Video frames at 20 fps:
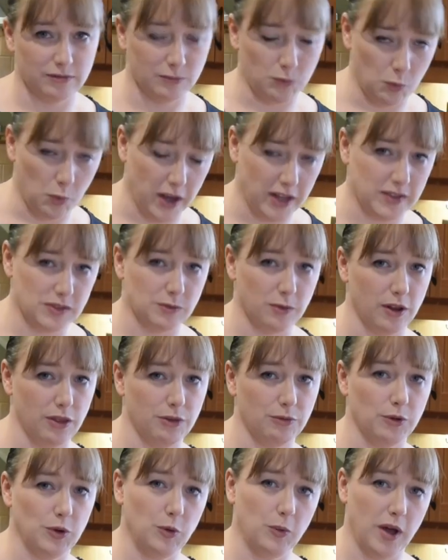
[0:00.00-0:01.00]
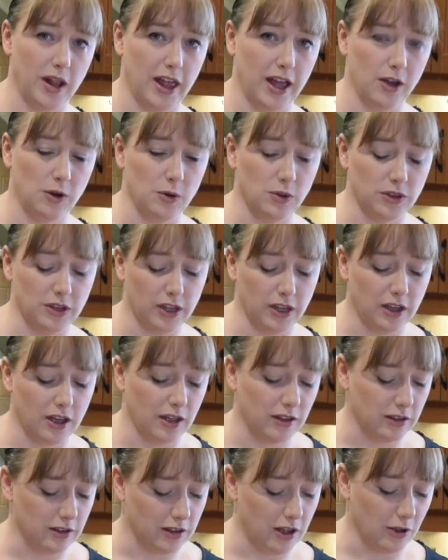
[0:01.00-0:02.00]
whites run through while I
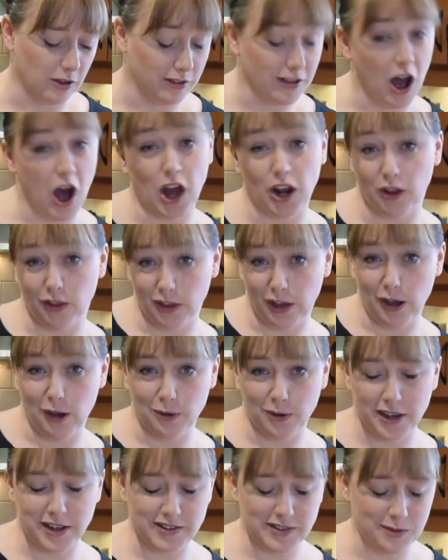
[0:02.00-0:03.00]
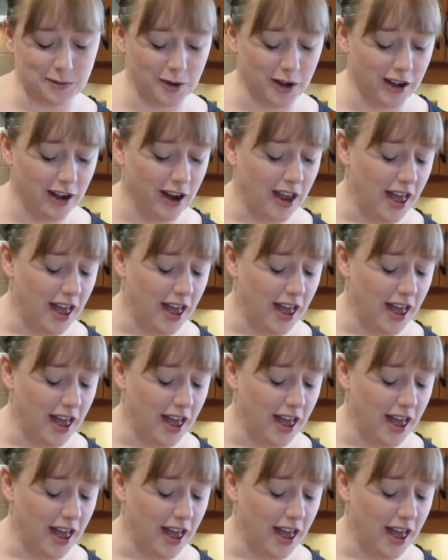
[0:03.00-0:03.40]
coddle the yolk, as it were,